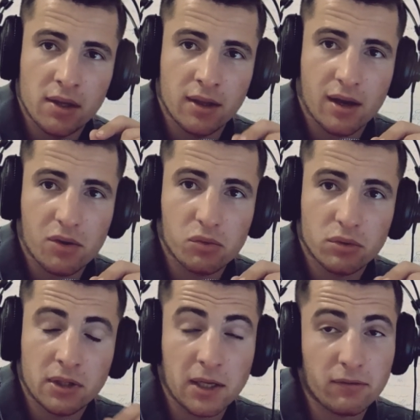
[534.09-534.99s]
Now
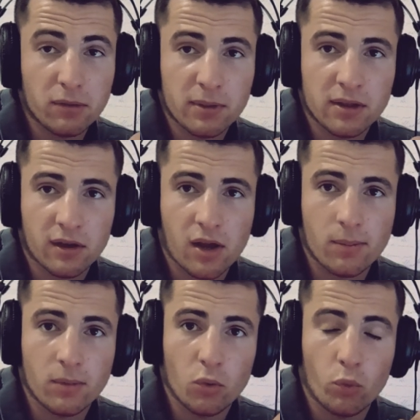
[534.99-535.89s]
there will be
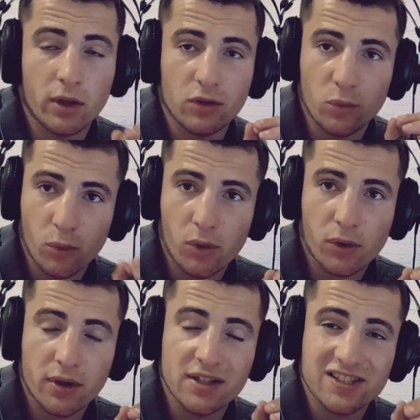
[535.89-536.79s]
time when the
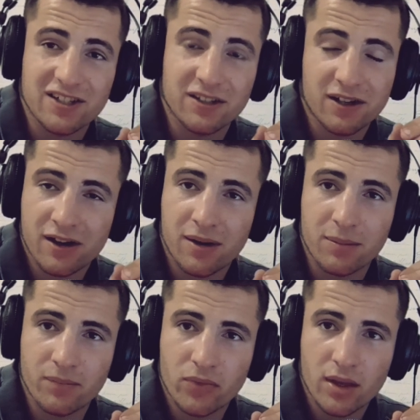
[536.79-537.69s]
war is gonna come.